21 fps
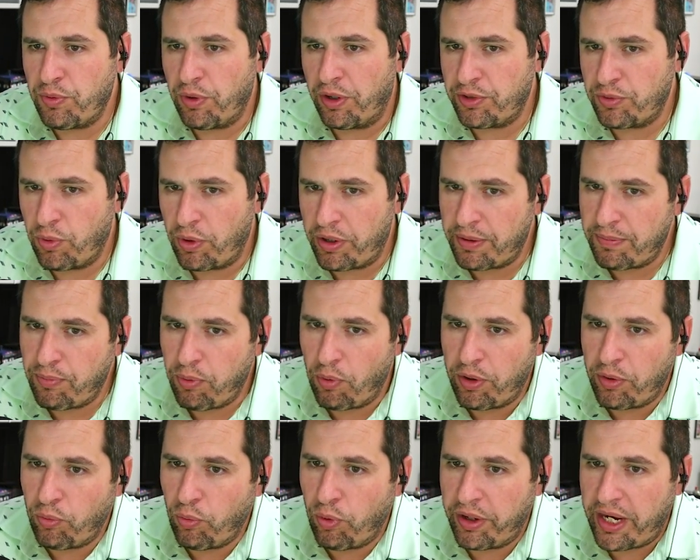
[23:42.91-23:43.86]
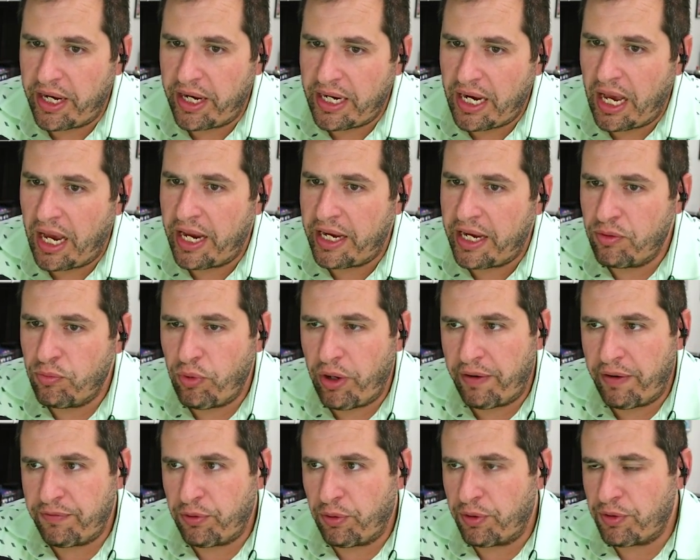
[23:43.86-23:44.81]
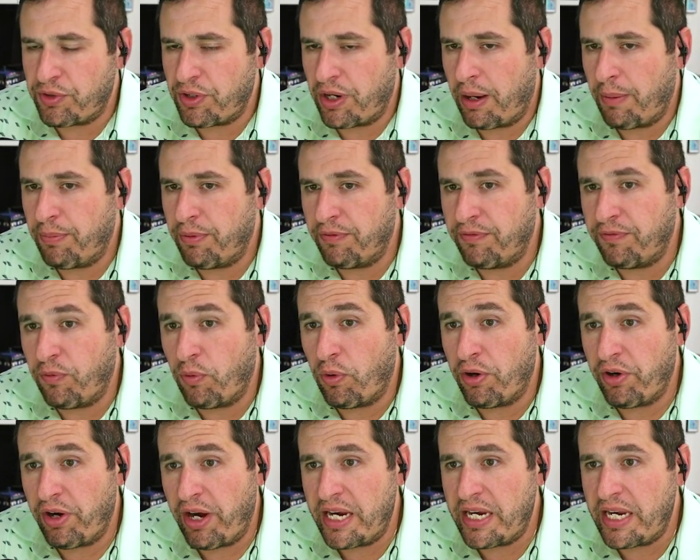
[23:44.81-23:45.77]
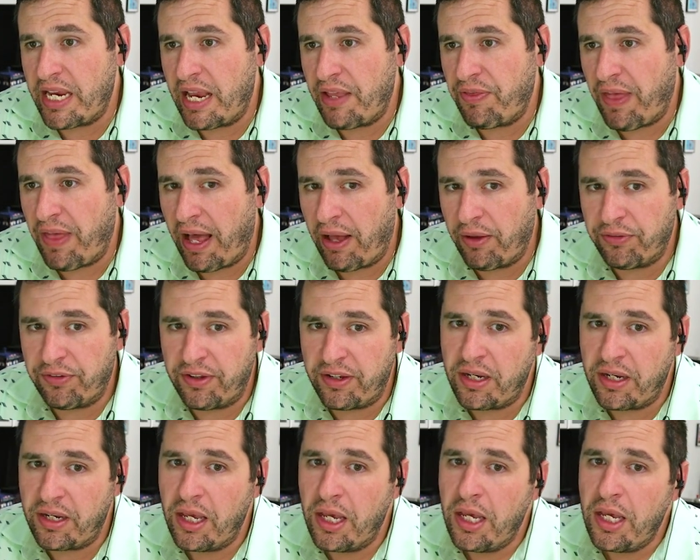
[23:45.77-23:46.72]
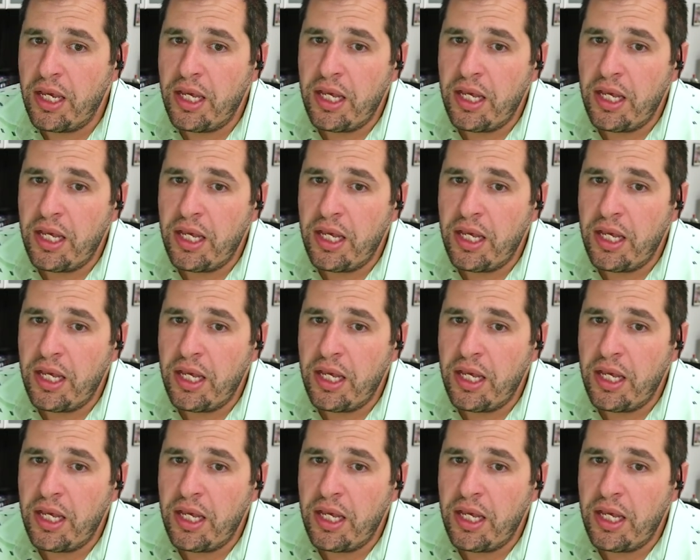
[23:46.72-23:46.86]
We're at 20.189 after a drop of 488,000.